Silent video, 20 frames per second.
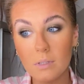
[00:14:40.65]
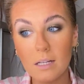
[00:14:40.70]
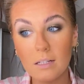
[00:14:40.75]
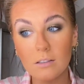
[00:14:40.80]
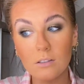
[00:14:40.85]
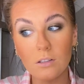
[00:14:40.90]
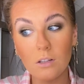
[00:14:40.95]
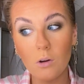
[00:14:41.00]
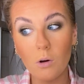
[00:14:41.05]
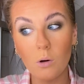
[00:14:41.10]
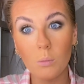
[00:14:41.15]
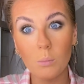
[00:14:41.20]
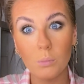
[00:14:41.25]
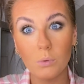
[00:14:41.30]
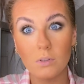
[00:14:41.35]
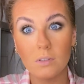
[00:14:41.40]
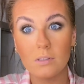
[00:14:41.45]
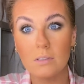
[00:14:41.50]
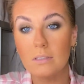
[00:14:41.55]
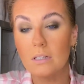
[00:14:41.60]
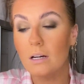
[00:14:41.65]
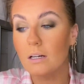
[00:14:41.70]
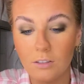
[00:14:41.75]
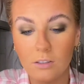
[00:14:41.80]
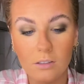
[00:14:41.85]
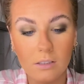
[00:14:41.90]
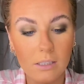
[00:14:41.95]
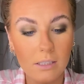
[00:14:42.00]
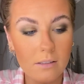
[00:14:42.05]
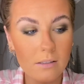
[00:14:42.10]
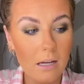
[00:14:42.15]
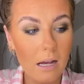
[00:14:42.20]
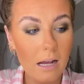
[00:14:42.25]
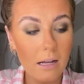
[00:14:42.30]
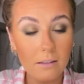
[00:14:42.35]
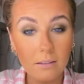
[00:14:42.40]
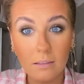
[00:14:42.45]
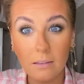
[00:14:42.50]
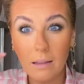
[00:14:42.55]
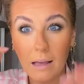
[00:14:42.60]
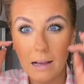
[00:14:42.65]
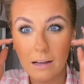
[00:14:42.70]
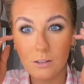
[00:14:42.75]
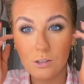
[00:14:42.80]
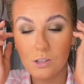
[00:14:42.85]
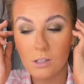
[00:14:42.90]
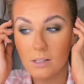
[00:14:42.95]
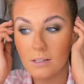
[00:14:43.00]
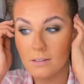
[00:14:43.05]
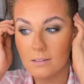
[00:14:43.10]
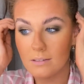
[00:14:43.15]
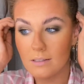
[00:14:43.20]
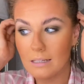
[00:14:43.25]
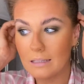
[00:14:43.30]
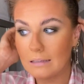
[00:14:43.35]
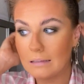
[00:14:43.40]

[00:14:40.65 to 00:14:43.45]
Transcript: actually almost done. I just need to add lashes and